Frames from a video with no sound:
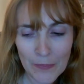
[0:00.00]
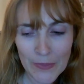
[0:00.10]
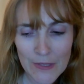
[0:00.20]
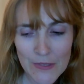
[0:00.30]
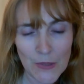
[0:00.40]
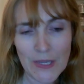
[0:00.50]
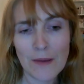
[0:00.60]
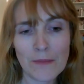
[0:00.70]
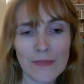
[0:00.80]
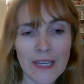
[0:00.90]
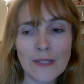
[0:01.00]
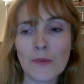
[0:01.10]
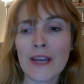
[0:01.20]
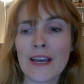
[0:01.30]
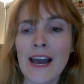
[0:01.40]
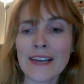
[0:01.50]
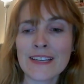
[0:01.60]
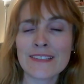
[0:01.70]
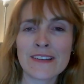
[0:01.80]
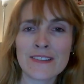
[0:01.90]
So yeah, anyway, I
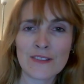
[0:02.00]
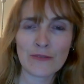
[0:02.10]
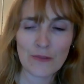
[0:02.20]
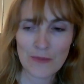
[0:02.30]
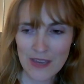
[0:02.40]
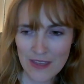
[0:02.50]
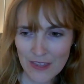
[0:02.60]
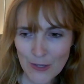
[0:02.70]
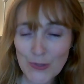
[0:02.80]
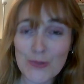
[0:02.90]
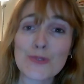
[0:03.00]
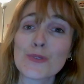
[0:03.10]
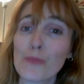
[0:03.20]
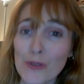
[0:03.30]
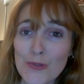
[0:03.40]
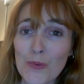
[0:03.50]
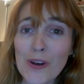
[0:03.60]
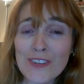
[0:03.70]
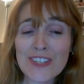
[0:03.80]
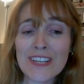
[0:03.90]
guess that is it for me. Thank you so much for
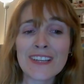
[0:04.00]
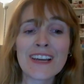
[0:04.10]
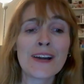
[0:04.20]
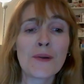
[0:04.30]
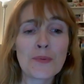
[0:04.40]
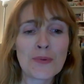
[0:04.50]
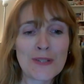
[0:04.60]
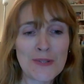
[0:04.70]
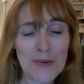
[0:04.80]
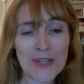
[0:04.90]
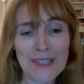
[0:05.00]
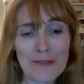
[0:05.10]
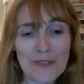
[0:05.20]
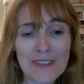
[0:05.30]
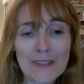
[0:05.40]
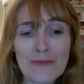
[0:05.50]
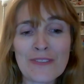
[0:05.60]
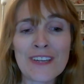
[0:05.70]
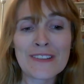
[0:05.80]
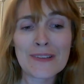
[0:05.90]
watching. I hope you enjoyed. And if you did, don't
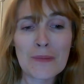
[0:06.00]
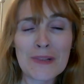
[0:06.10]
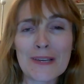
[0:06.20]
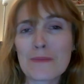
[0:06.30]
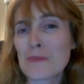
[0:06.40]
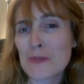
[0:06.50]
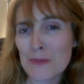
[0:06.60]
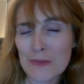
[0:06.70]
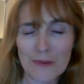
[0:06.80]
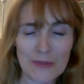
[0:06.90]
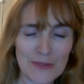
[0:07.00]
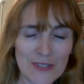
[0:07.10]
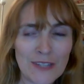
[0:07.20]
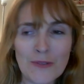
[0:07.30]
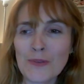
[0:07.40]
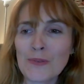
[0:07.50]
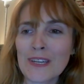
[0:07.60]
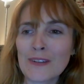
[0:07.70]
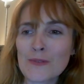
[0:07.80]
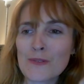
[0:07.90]
forget to comment, like, maybe subscribe to the channel. You
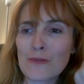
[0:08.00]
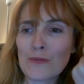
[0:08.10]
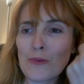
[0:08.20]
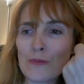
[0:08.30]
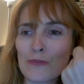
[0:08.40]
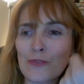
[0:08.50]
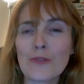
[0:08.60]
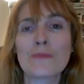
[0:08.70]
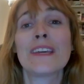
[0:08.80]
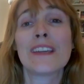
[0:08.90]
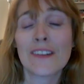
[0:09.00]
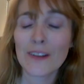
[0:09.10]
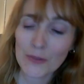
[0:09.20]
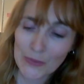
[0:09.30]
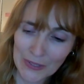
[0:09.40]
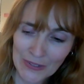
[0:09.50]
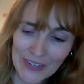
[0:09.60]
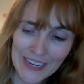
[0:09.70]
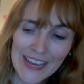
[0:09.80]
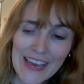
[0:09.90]
can also follow me here on Twitter.
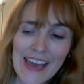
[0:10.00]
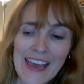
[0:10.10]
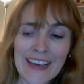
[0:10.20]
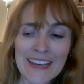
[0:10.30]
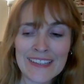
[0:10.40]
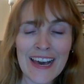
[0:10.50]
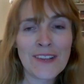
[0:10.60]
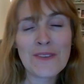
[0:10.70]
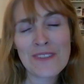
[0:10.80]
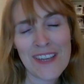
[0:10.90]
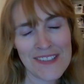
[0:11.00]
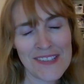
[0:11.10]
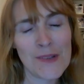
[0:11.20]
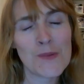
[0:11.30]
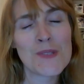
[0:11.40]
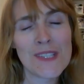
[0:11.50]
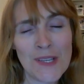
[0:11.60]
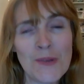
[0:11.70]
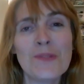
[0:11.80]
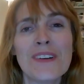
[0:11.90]
And I love you guys, and I will see
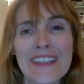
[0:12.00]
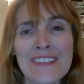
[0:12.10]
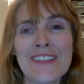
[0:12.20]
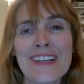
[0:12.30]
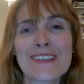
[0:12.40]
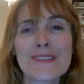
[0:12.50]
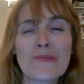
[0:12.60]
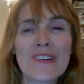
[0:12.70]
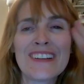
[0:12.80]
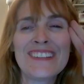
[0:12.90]
you in the next one.